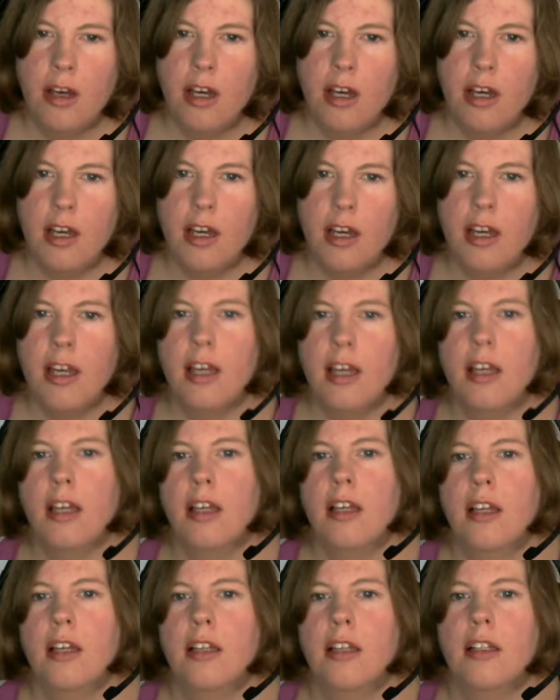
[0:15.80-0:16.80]
I
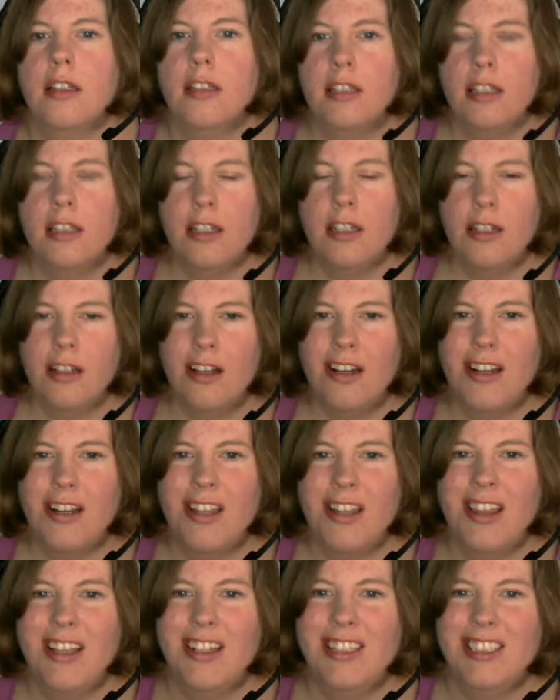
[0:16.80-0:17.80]
did a lot of
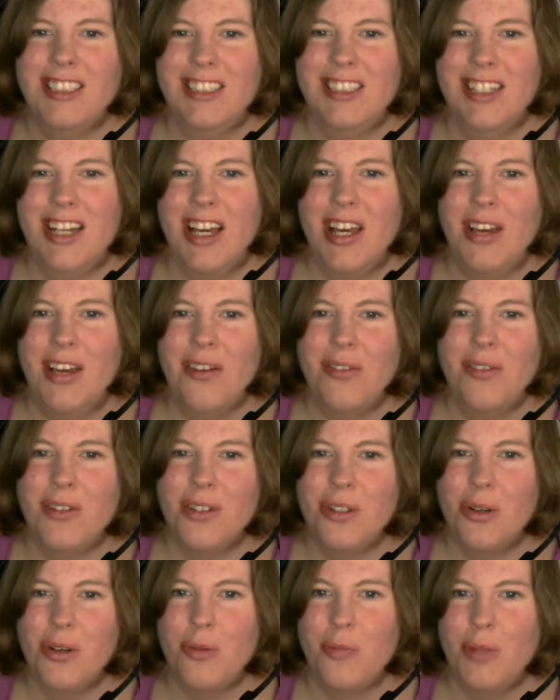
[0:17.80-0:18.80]
things that I was
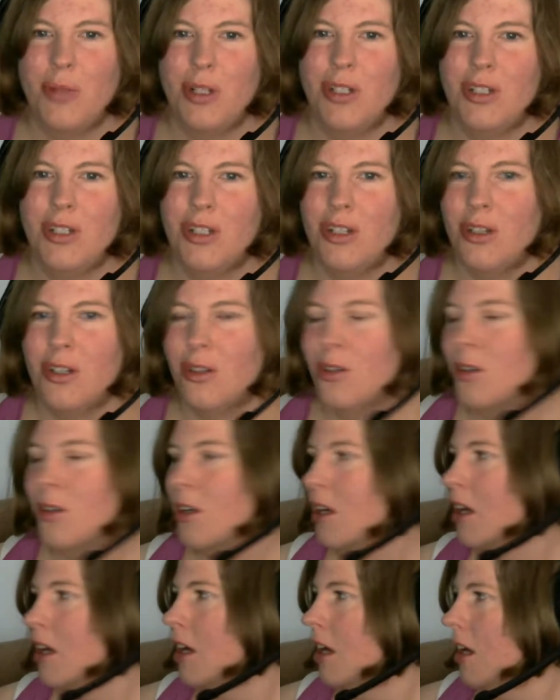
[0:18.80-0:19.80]
hoping to do.
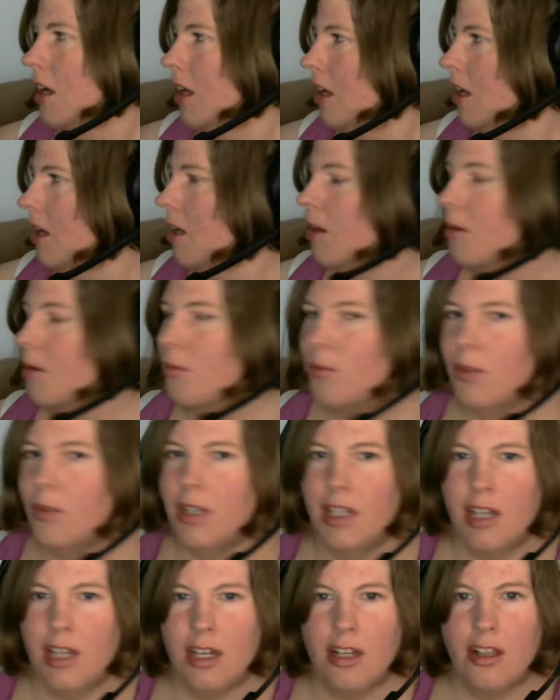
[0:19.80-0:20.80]

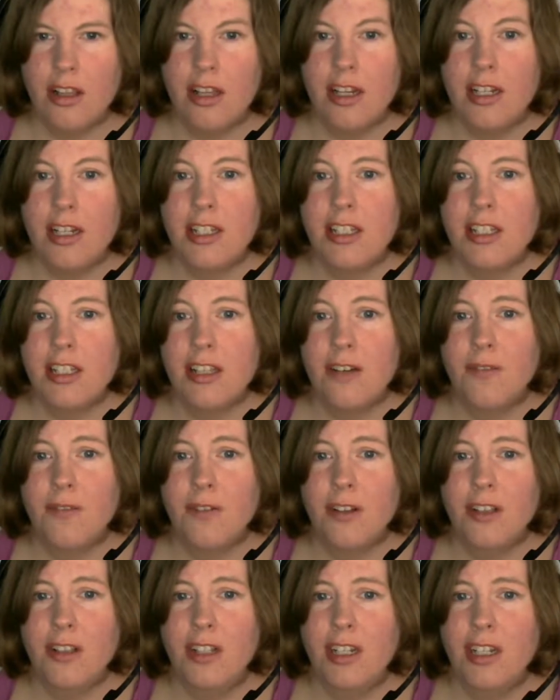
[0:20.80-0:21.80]
We got a lot of stuff
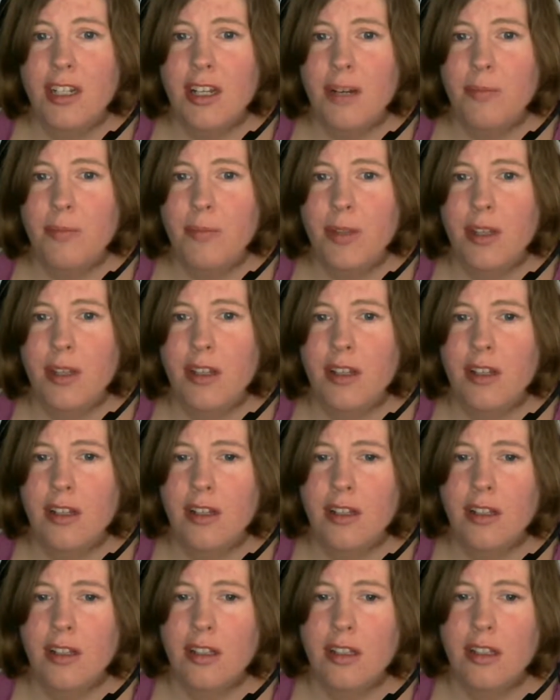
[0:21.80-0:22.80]
cleaned up in the
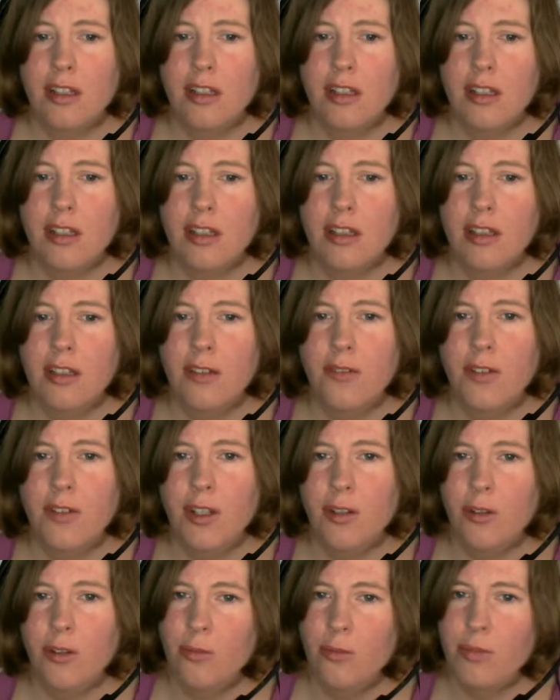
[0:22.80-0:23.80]

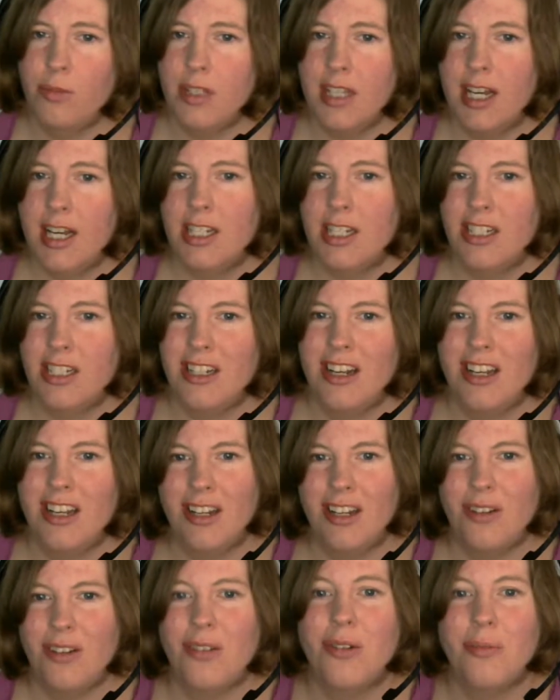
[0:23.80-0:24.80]
living room slash
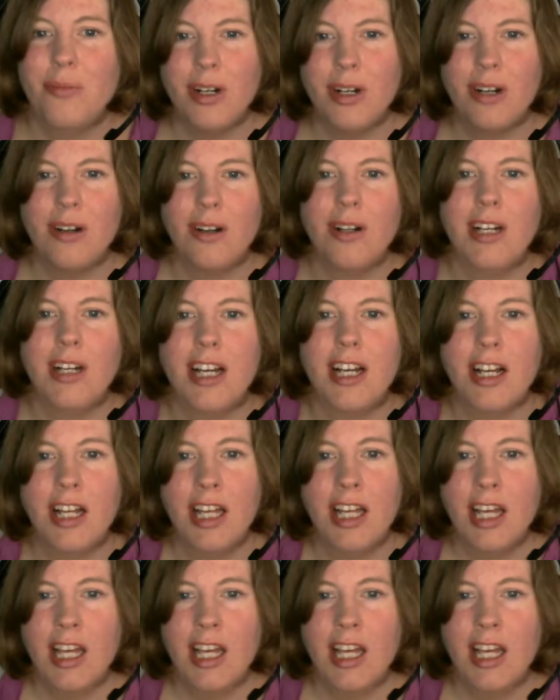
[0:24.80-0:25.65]
dining room area.